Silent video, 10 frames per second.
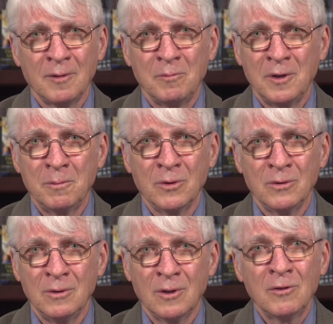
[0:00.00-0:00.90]
and people
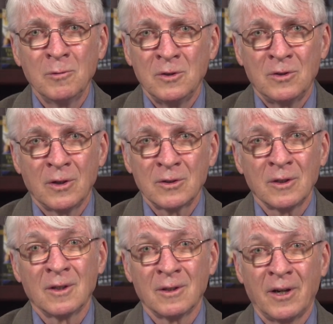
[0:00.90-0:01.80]
who don't will be judged
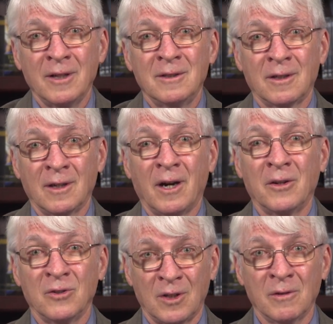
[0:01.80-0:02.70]
on the light that God
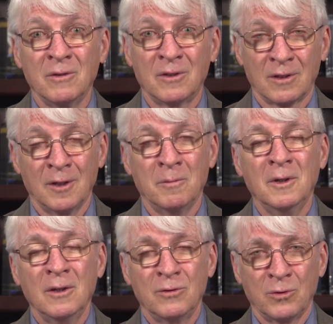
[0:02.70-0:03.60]
has given to them
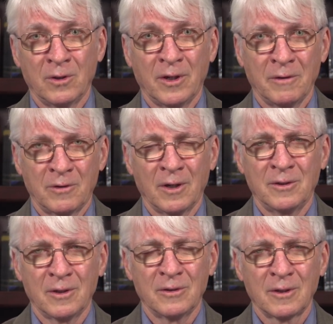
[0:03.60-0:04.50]
through the light of
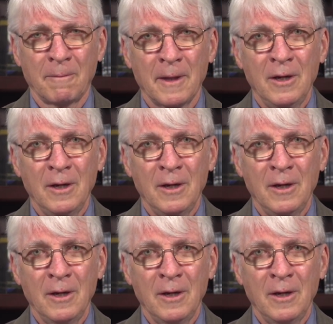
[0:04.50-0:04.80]
conscience.